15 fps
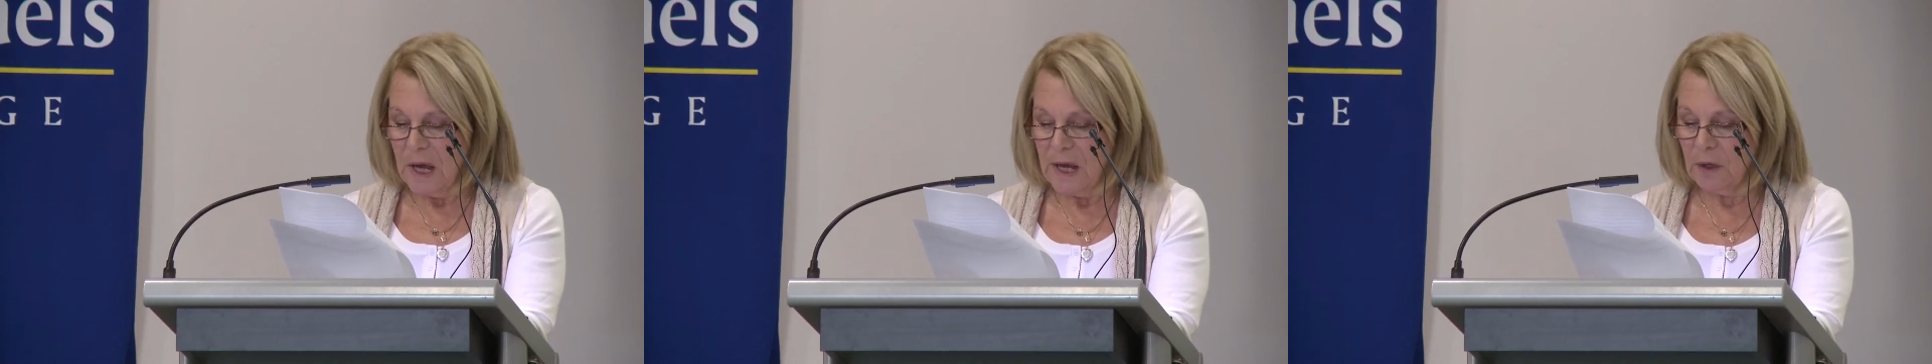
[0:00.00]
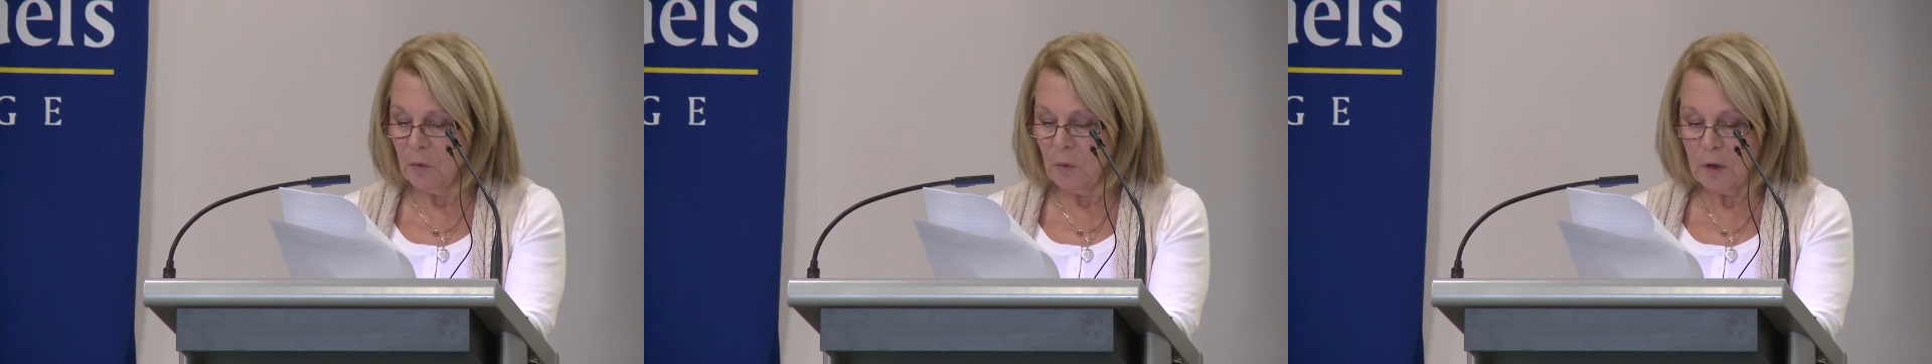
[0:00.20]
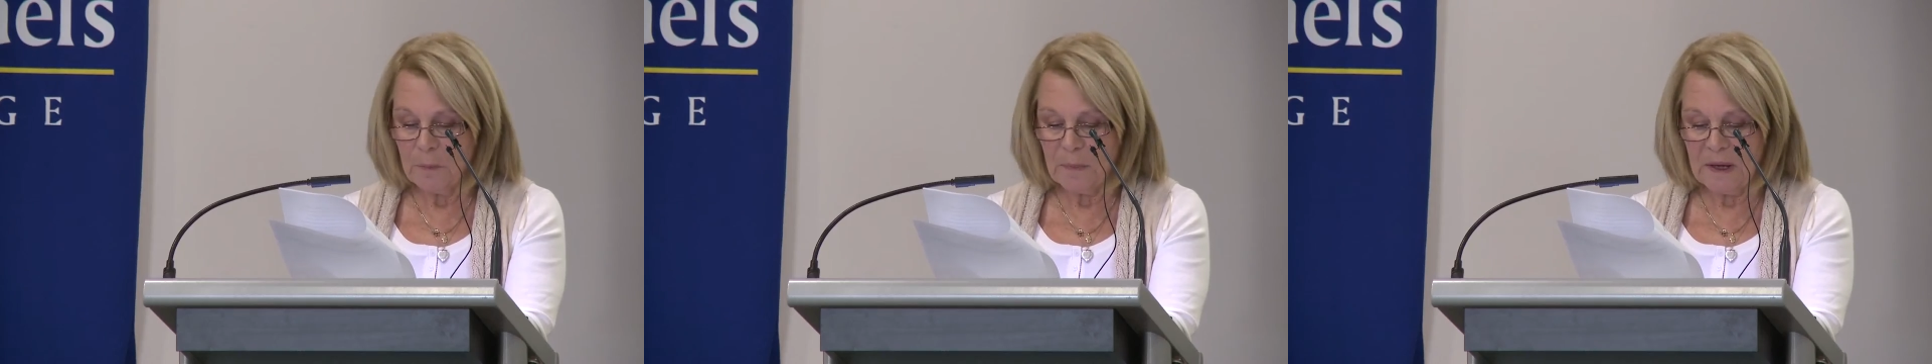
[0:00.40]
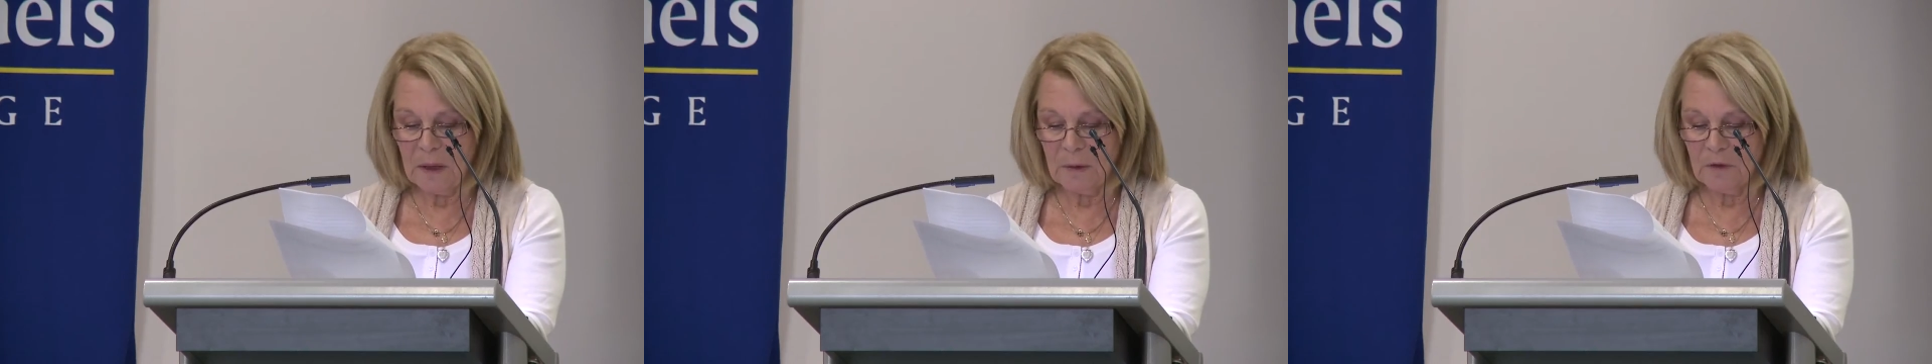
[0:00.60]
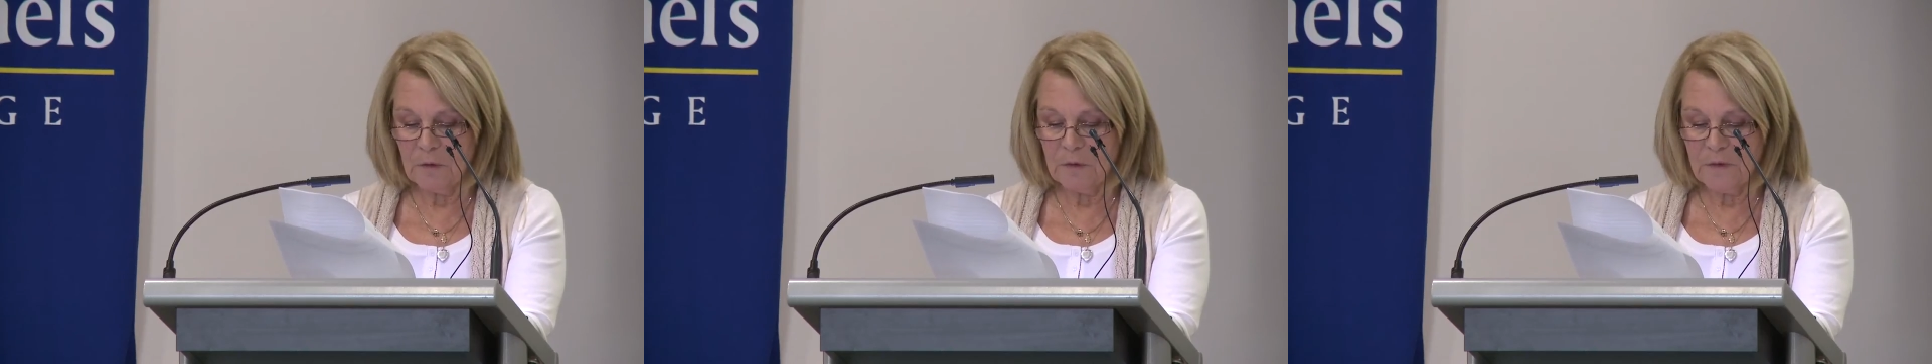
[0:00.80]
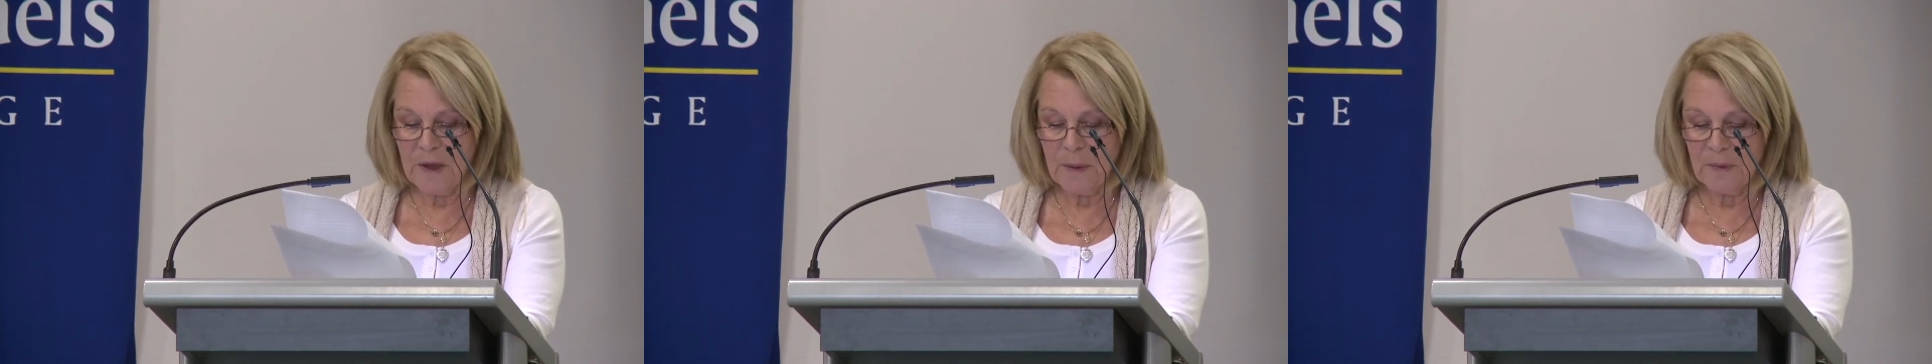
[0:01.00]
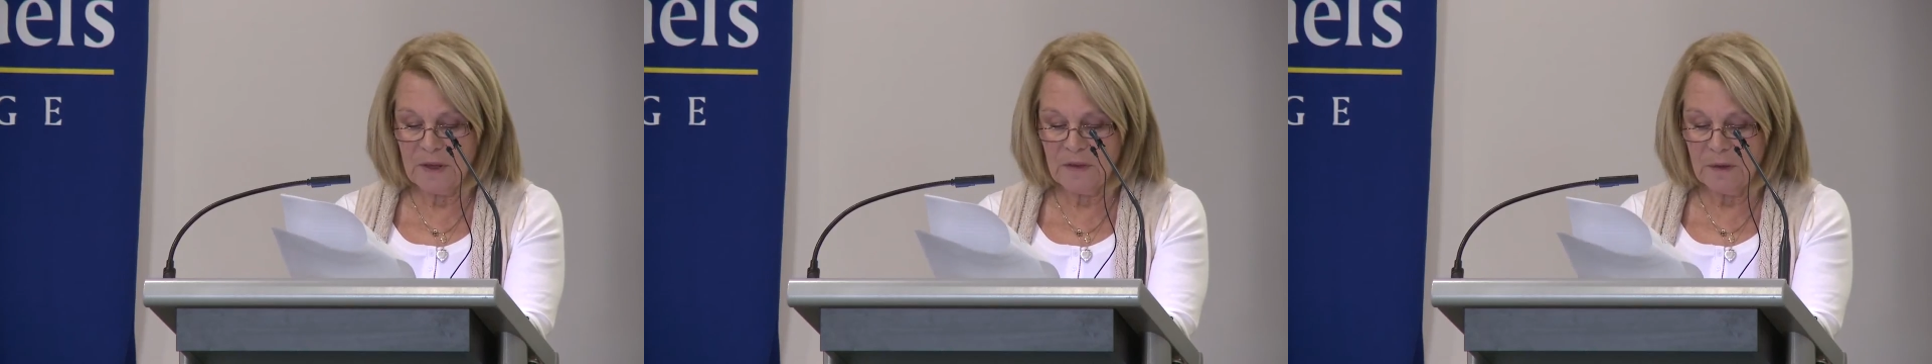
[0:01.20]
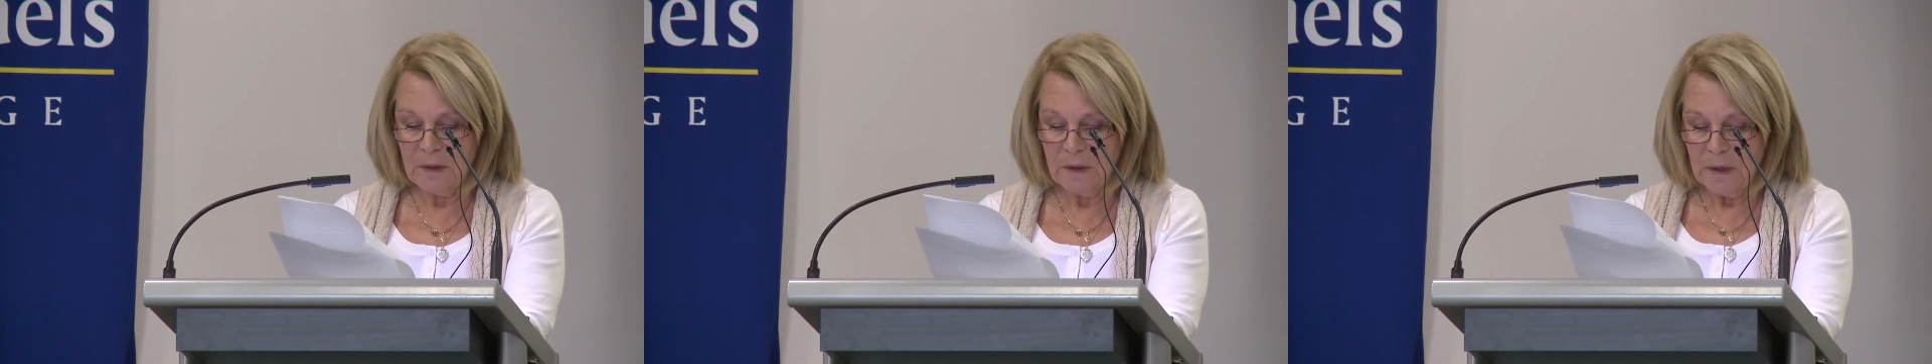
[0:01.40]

and all about the family